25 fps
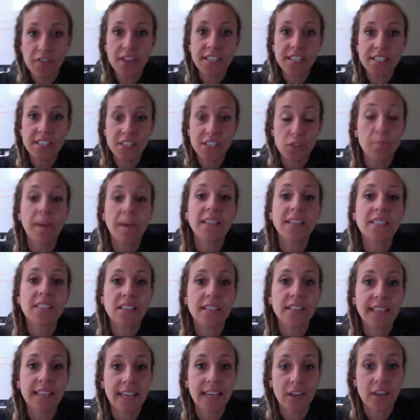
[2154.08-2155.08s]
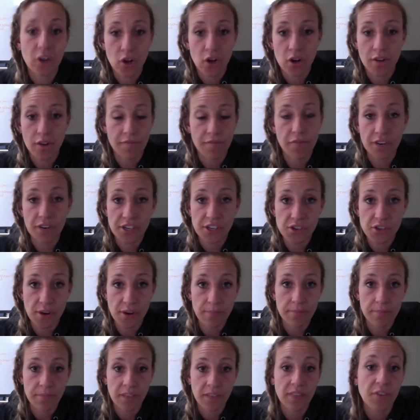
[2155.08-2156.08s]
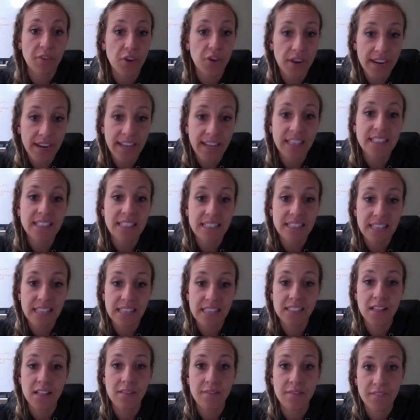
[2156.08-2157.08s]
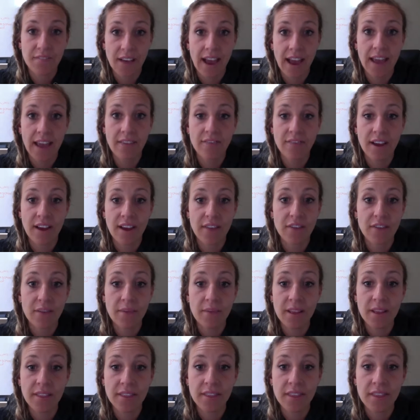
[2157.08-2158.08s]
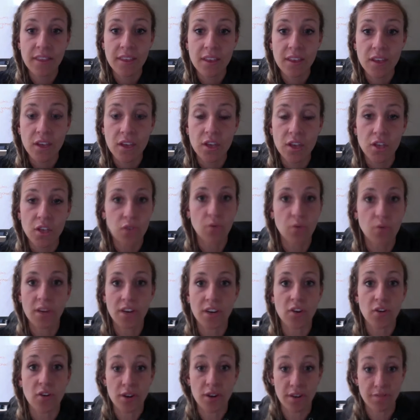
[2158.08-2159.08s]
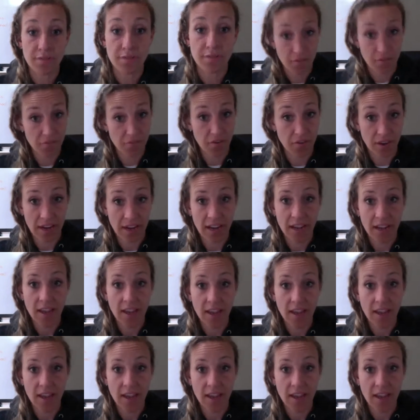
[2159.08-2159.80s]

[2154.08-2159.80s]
you basically can earn a free trip. If you're hitting Success Club 5 every month, you can earn it for free.